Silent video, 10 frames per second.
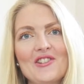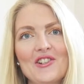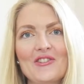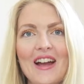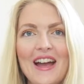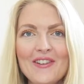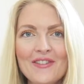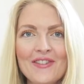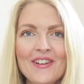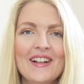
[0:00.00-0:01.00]
giraffe.
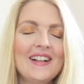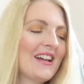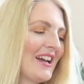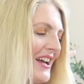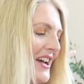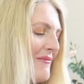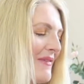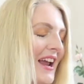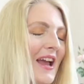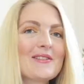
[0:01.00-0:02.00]

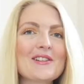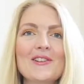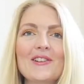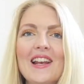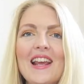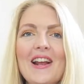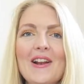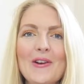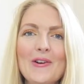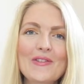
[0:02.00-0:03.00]
I absolutely
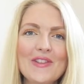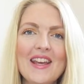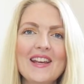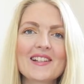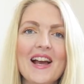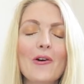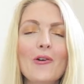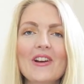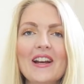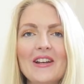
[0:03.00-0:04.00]
love this. I
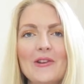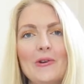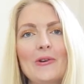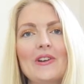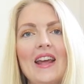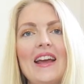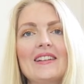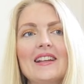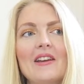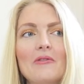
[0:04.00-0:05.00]
already knew
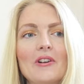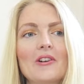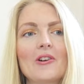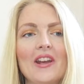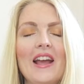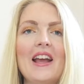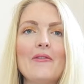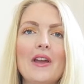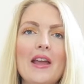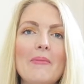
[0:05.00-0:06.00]
that if we're gonna
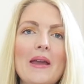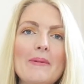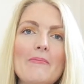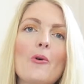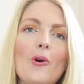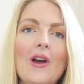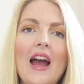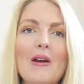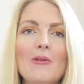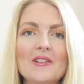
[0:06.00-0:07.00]
have a baby boy,
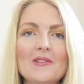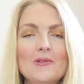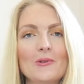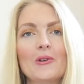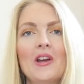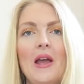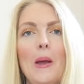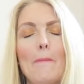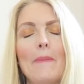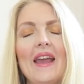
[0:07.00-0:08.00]
I wanted to
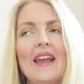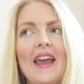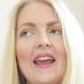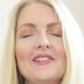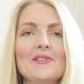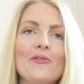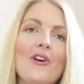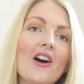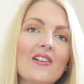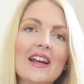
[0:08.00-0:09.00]
make a
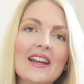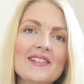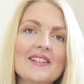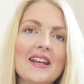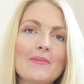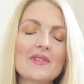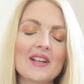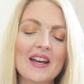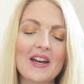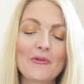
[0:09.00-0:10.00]
safari themed
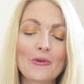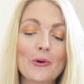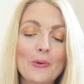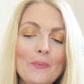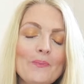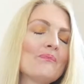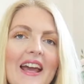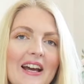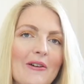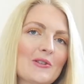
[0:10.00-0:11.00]
room.
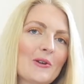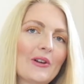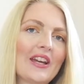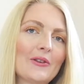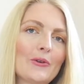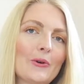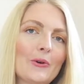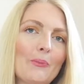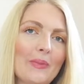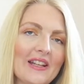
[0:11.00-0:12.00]
And I was looking
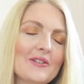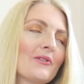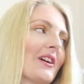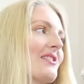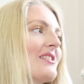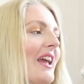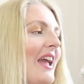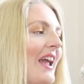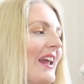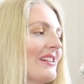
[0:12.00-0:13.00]
through Pinterest
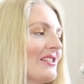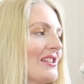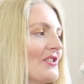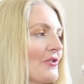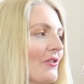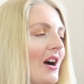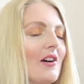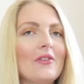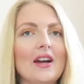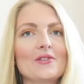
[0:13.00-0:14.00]
and this
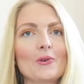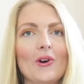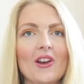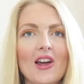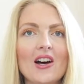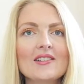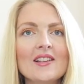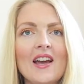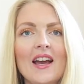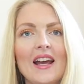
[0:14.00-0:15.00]
giraffe I saw a lot
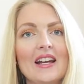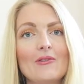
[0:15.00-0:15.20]
and